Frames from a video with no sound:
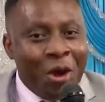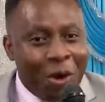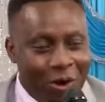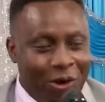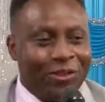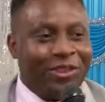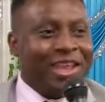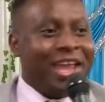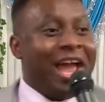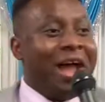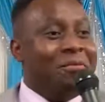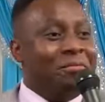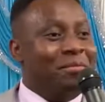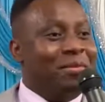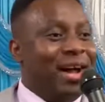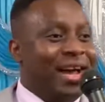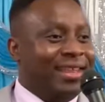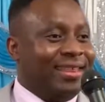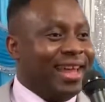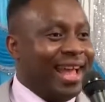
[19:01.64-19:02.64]
Or their
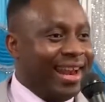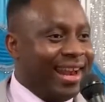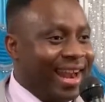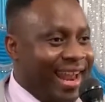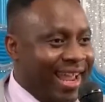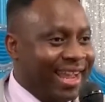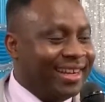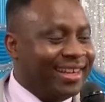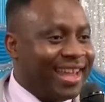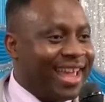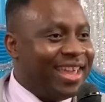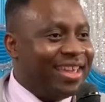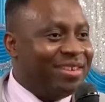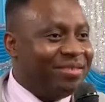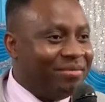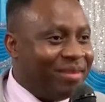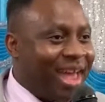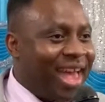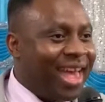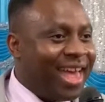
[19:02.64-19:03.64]
motherland?
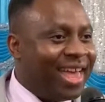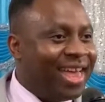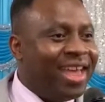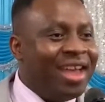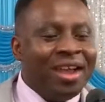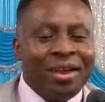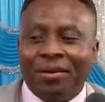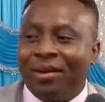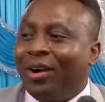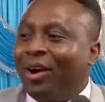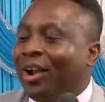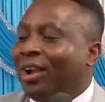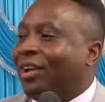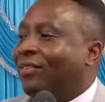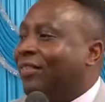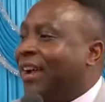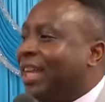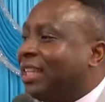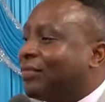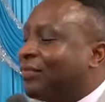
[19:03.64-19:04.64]
Amen. All
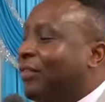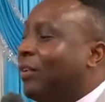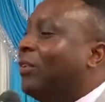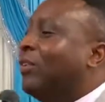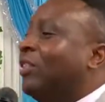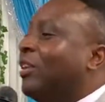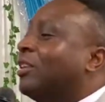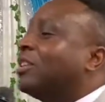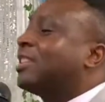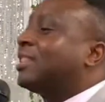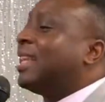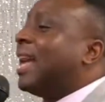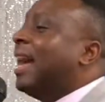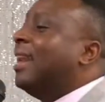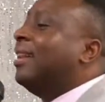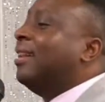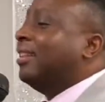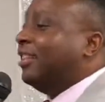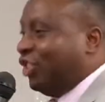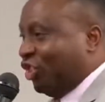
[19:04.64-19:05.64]
of us feel
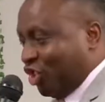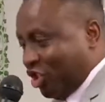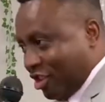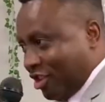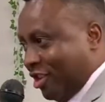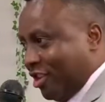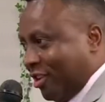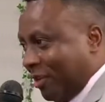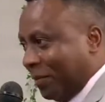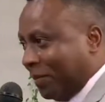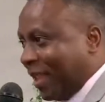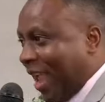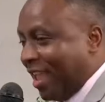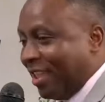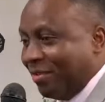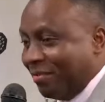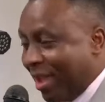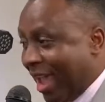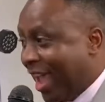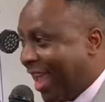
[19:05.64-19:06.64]
nostalgic.
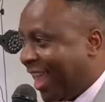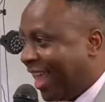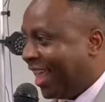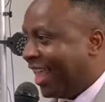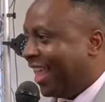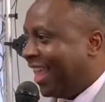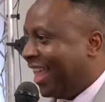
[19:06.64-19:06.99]
Amen.